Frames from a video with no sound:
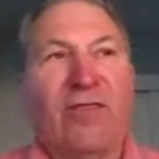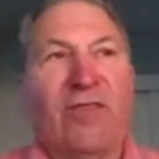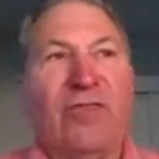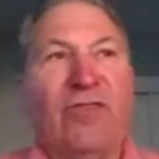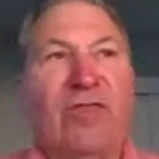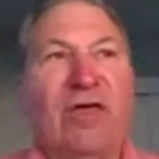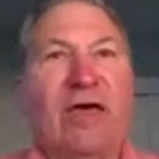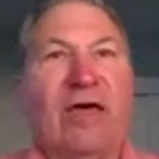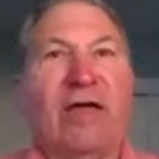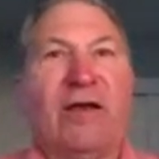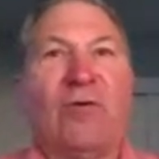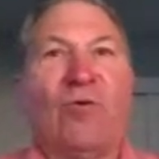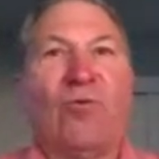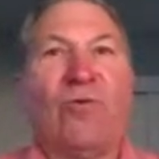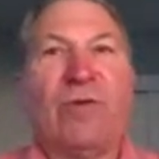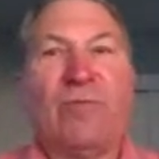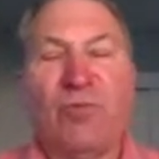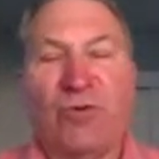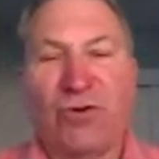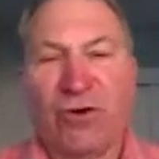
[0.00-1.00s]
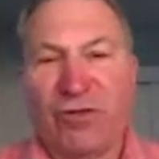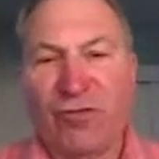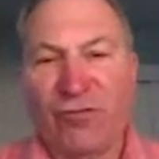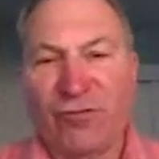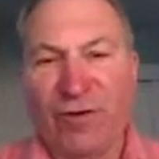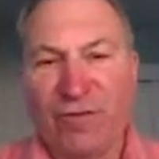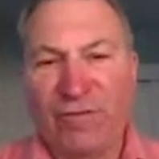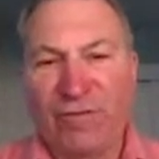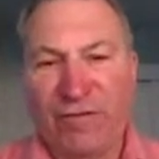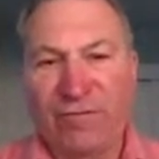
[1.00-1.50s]
that we put a
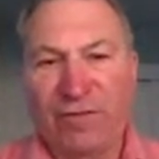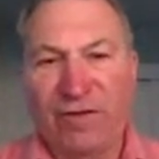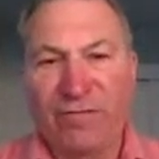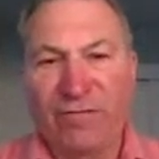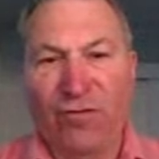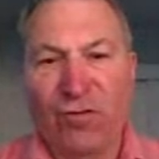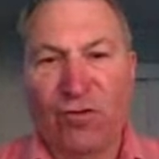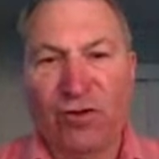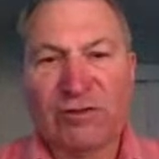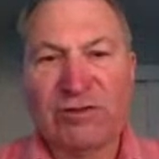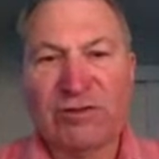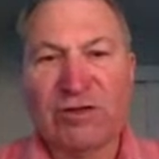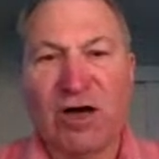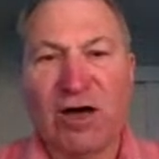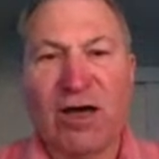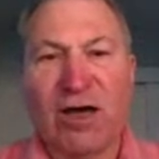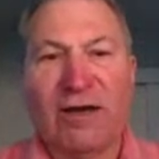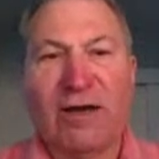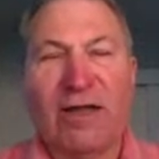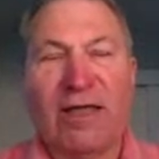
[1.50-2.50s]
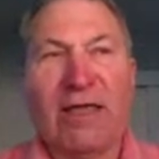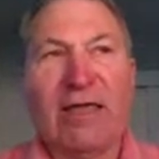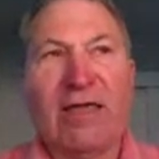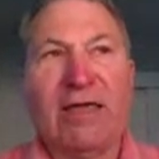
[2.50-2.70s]
350 force on.